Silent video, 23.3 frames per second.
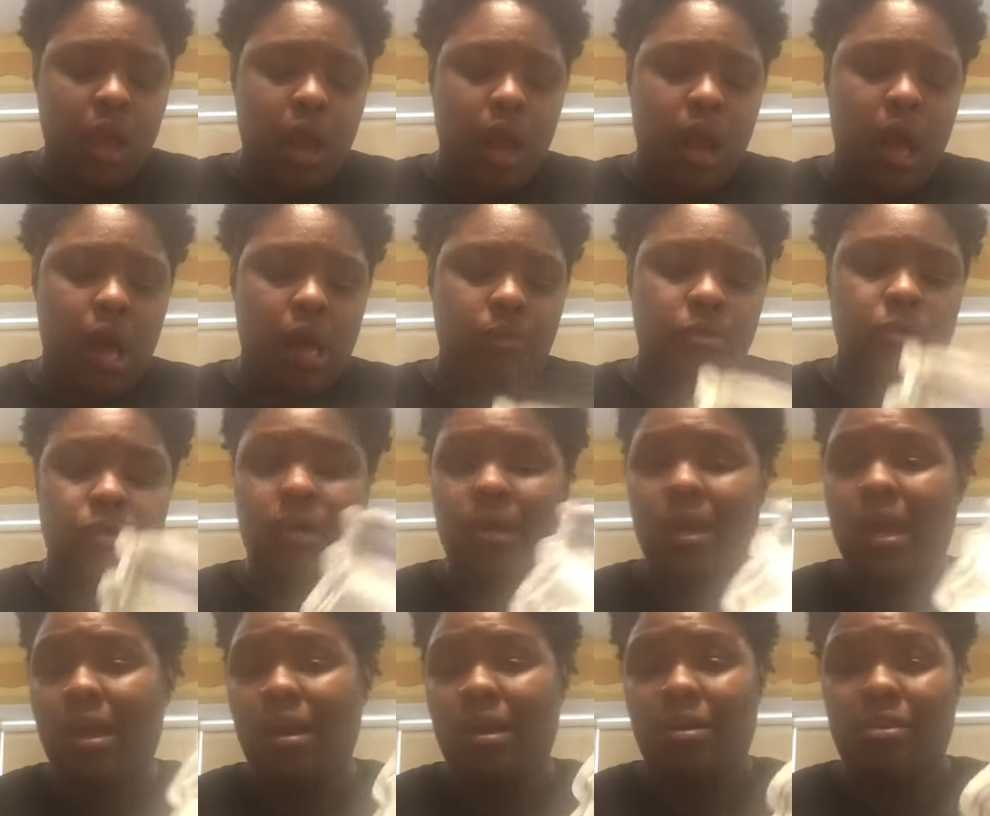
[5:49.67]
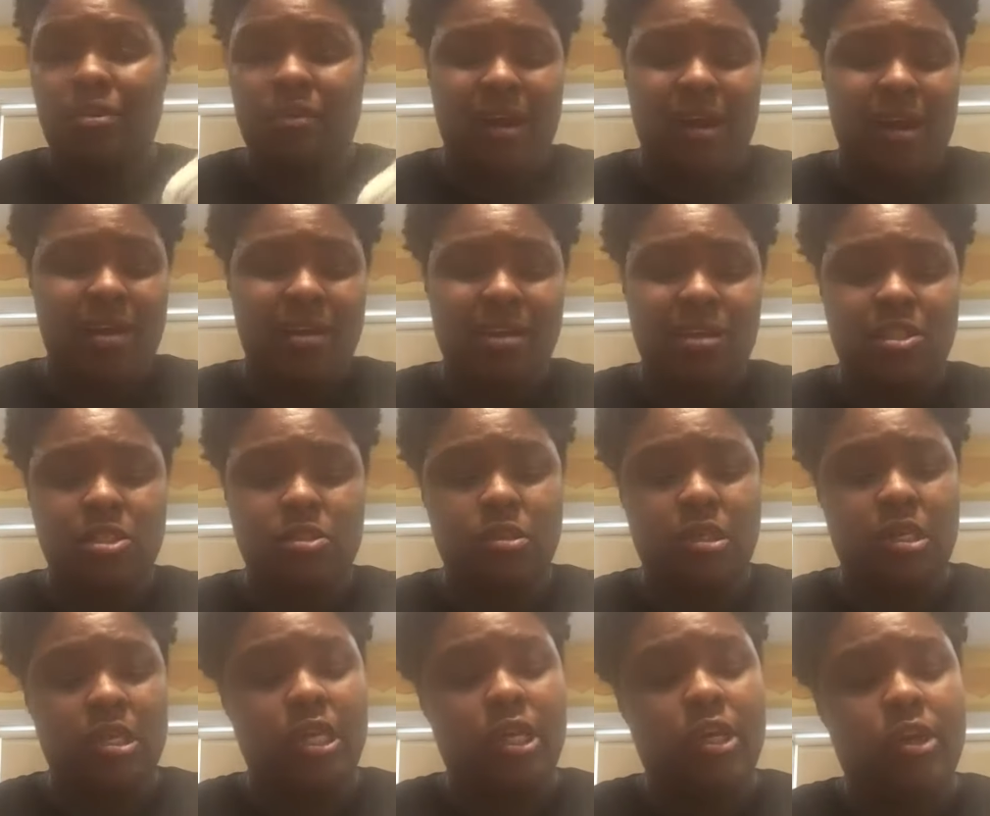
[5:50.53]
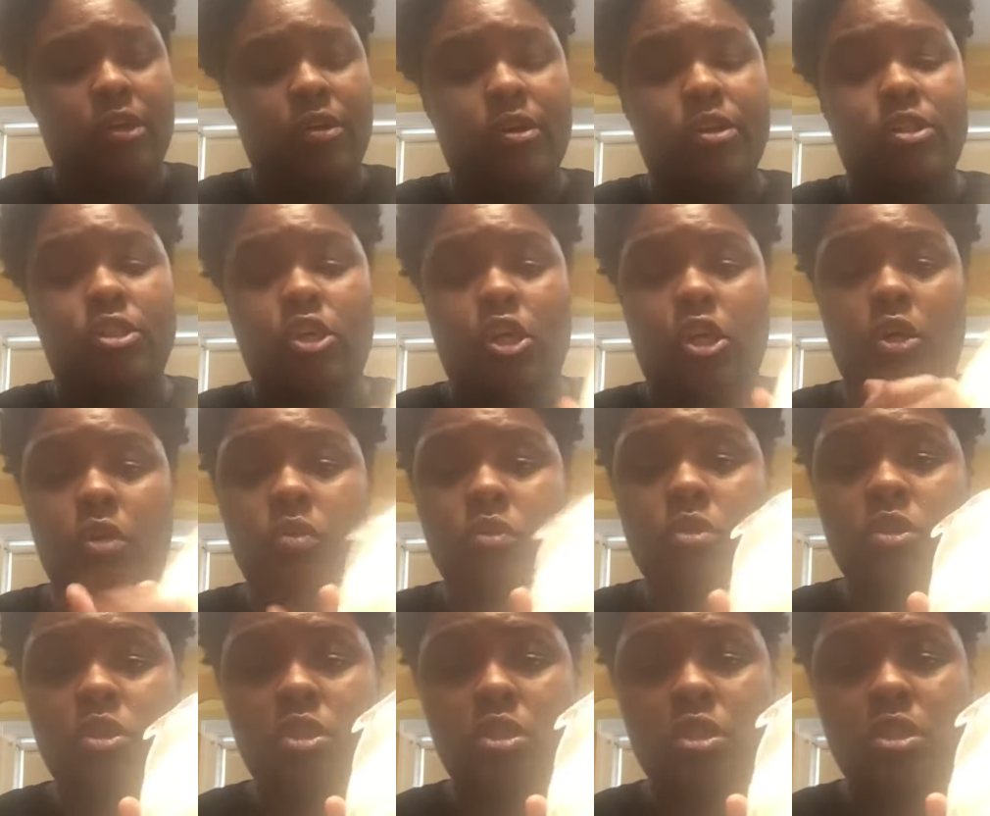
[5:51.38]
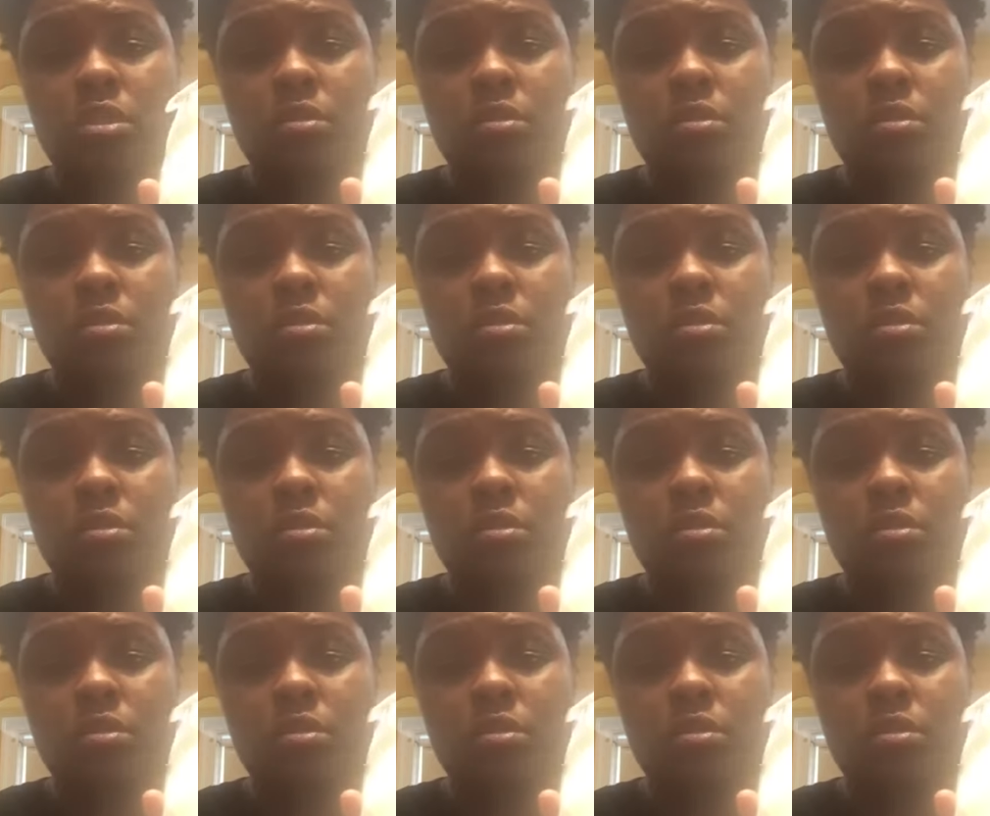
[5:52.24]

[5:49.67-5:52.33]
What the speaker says: You can add other add-ins. In here is oats.